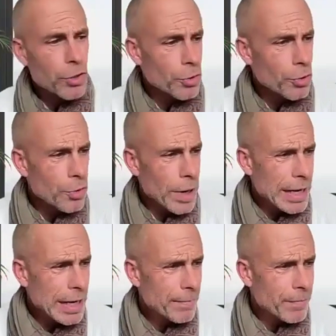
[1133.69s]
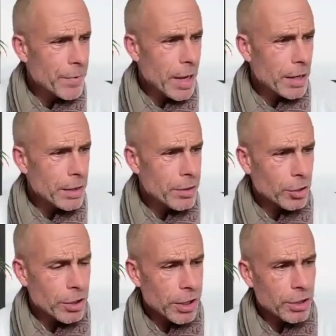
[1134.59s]
to
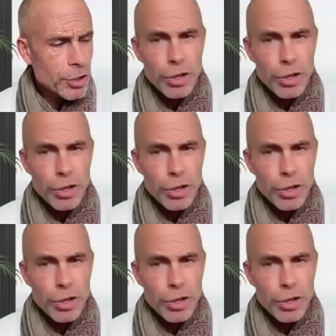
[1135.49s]
Dr.